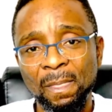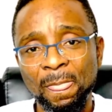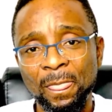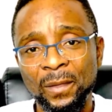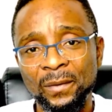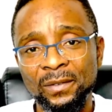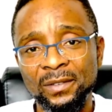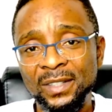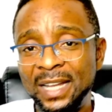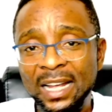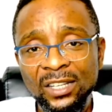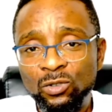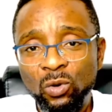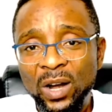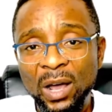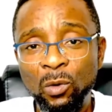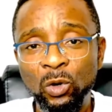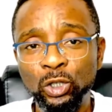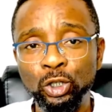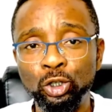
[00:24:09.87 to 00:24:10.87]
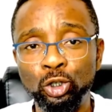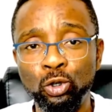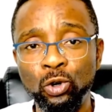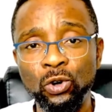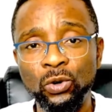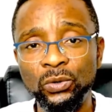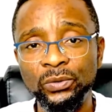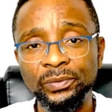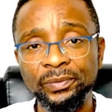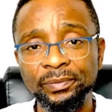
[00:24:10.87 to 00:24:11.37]
That's what I want you to know.
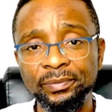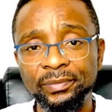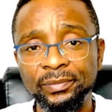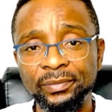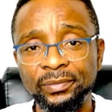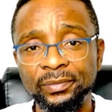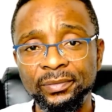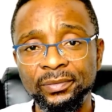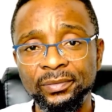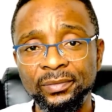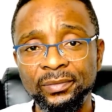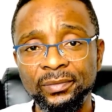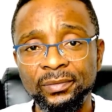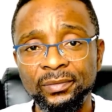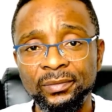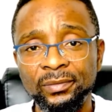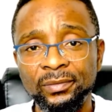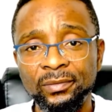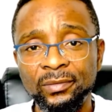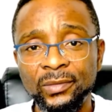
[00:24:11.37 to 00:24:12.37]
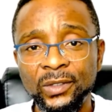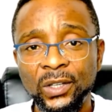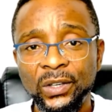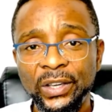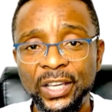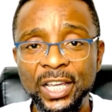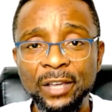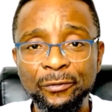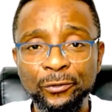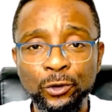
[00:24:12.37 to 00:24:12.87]

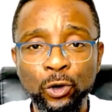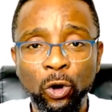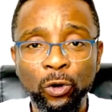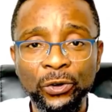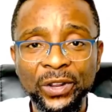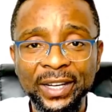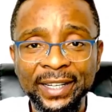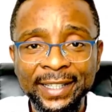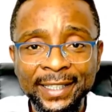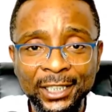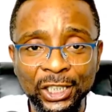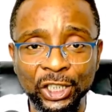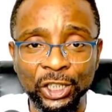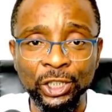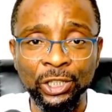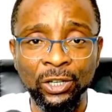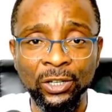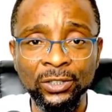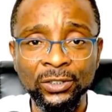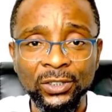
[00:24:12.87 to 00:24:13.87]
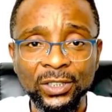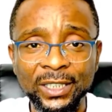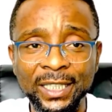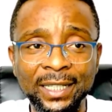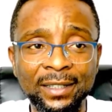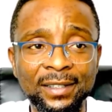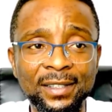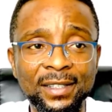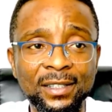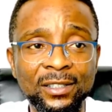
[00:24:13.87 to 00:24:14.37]
If your religion
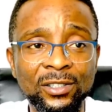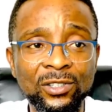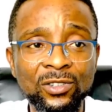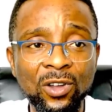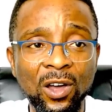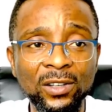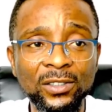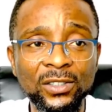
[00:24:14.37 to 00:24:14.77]
does not